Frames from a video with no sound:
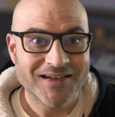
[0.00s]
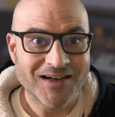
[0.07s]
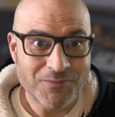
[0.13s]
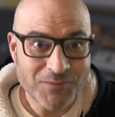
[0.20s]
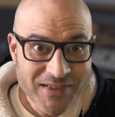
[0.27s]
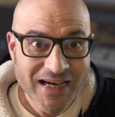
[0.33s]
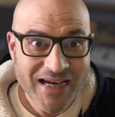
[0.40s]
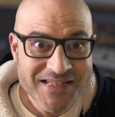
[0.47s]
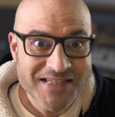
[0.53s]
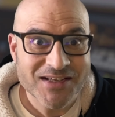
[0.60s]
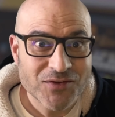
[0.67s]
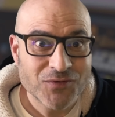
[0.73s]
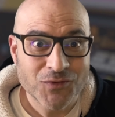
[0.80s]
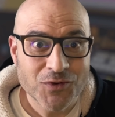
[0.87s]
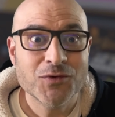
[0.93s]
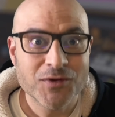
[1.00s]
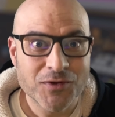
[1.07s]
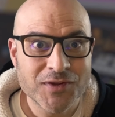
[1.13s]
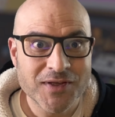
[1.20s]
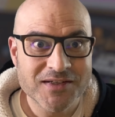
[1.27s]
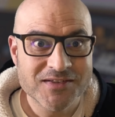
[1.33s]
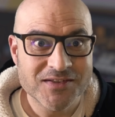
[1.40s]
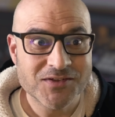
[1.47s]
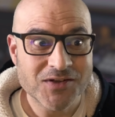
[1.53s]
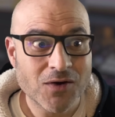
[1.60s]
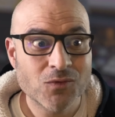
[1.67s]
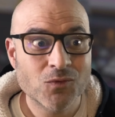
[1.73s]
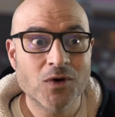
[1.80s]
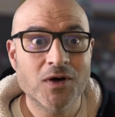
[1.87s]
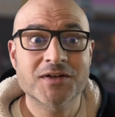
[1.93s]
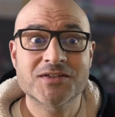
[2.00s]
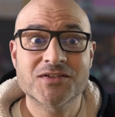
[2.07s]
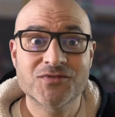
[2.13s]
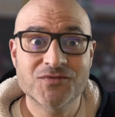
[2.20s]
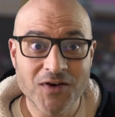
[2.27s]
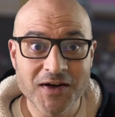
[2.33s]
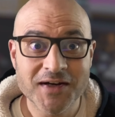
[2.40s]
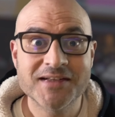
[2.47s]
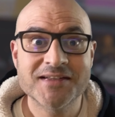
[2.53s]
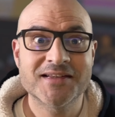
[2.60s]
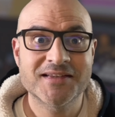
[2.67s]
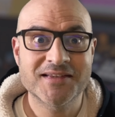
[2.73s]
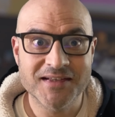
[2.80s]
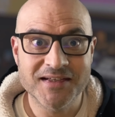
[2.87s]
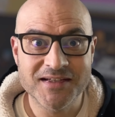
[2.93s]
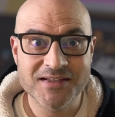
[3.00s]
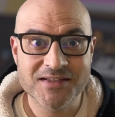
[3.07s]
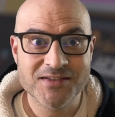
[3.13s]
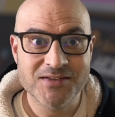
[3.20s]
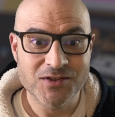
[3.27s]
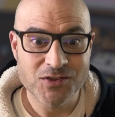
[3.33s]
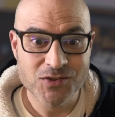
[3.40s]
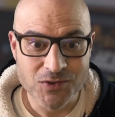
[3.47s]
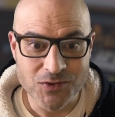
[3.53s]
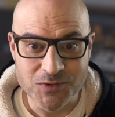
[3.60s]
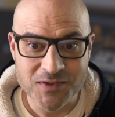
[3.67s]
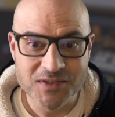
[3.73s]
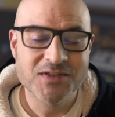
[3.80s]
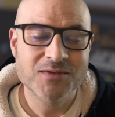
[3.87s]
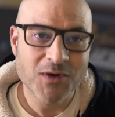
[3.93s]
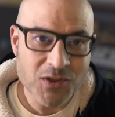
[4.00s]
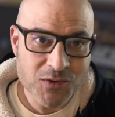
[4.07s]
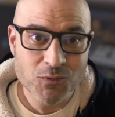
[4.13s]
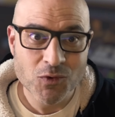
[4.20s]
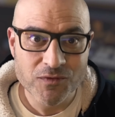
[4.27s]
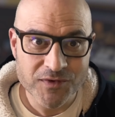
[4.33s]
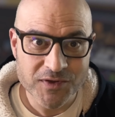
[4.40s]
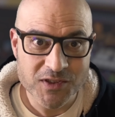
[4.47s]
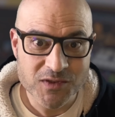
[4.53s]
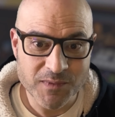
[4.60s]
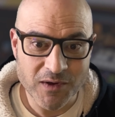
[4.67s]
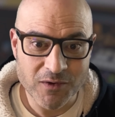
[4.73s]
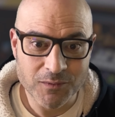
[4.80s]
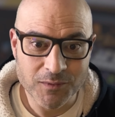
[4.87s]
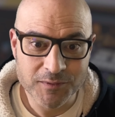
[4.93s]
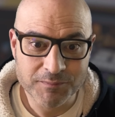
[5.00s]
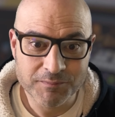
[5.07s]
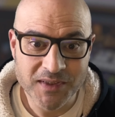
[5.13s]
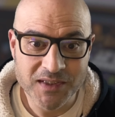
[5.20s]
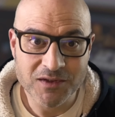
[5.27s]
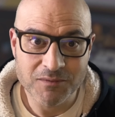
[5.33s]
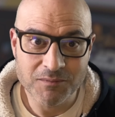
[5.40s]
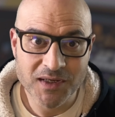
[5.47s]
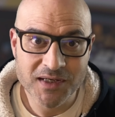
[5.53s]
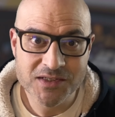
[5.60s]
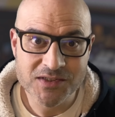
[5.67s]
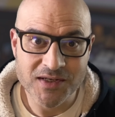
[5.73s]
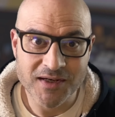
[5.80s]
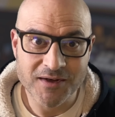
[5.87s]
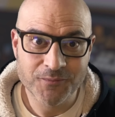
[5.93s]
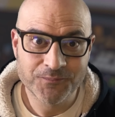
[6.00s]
getting through the things that don't work to find the things that do. This is much more of an experimental mindset.